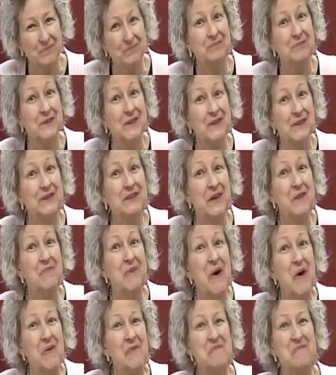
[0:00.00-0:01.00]
Please come
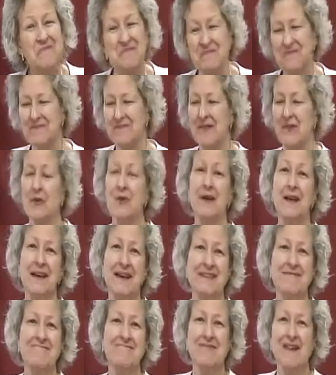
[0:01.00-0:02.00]
home.
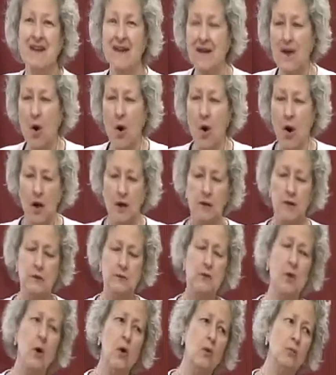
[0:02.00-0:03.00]
Okay?
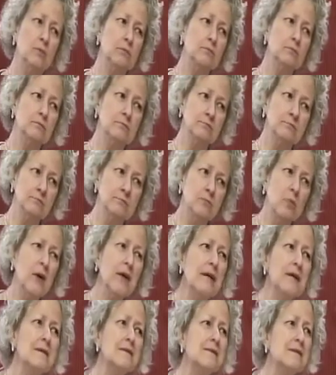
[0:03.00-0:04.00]
So,
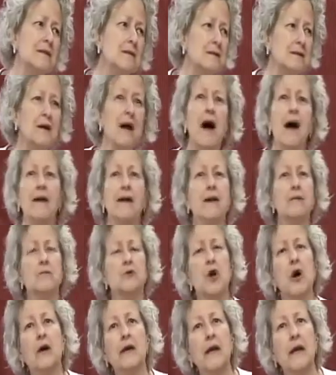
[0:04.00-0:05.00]
what is this God I'm
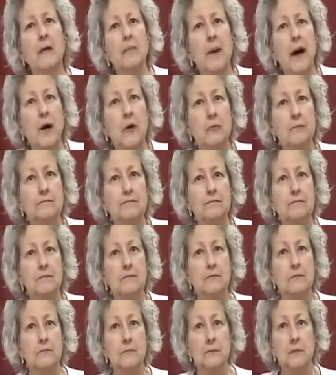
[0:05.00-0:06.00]
talking about?
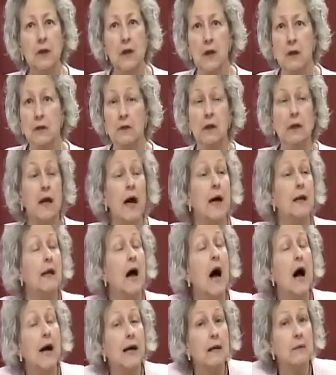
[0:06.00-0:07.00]
The God
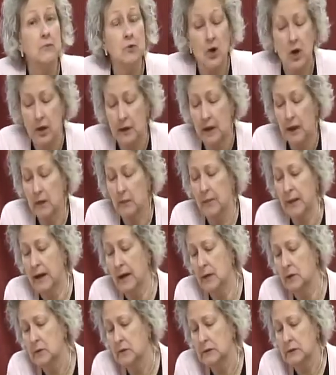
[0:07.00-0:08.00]
I am talking
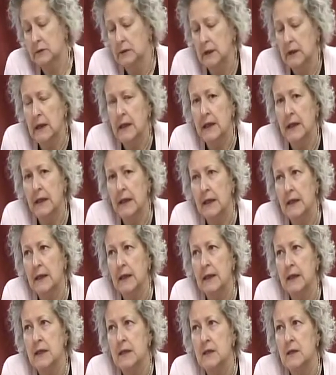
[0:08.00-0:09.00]
about
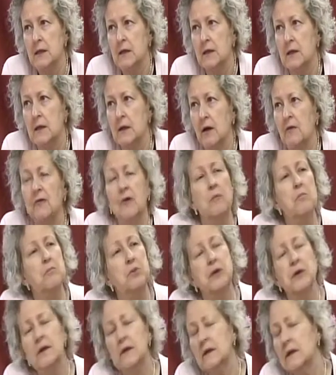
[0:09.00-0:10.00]
is of
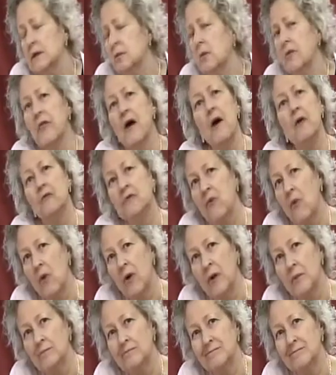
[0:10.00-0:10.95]
completely without form,